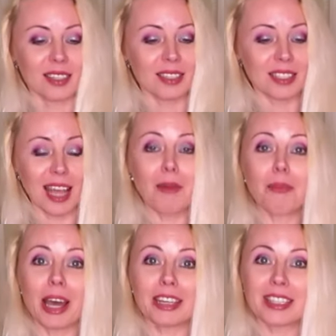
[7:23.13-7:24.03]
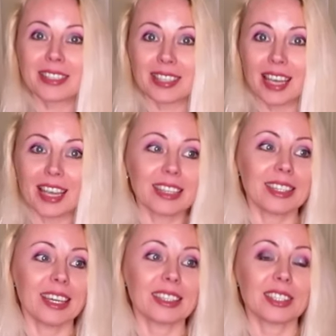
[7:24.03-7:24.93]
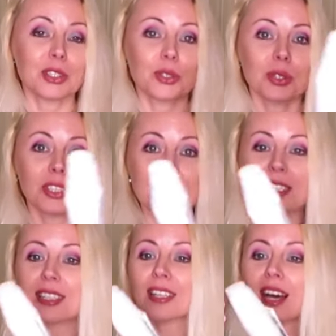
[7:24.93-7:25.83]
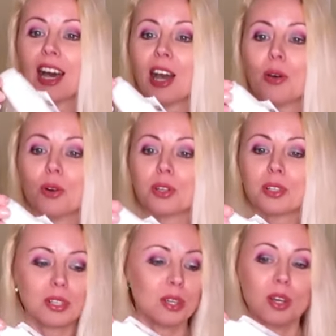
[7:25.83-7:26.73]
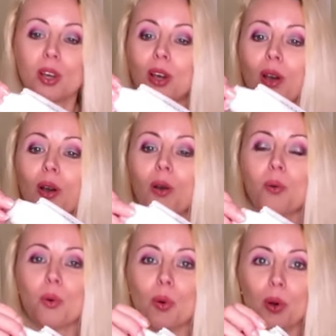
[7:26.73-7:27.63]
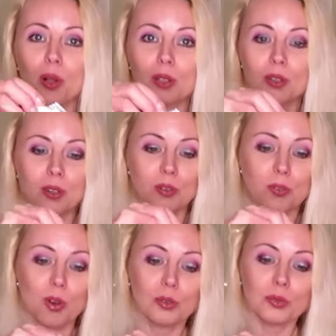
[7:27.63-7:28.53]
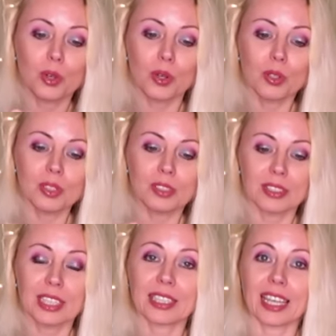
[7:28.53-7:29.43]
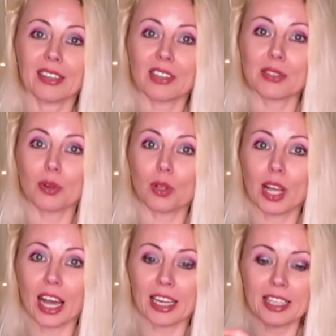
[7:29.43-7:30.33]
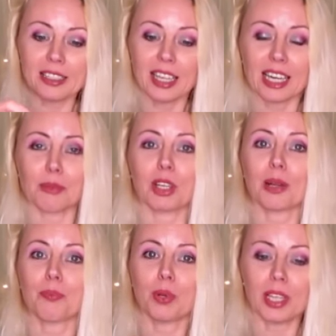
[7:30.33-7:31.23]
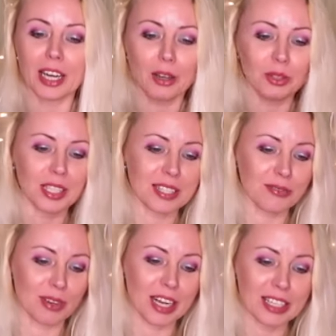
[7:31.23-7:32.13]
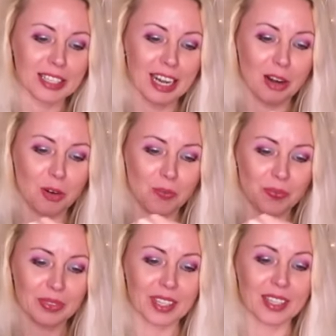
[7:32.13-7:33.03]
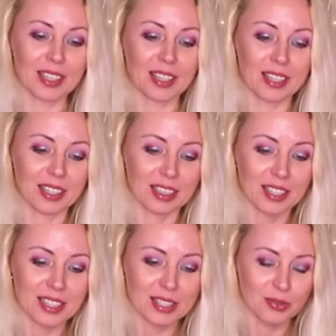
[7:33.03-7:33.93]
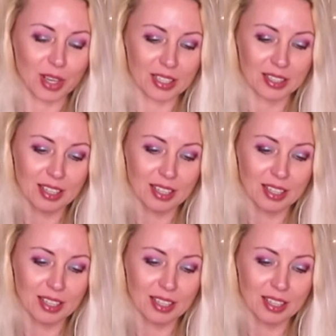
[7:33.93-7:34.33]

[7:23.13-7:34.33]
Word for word: somebody say that you know this our roll, foam roll, that canvas roll on it, and I'm gonna pull it out this right now. This one.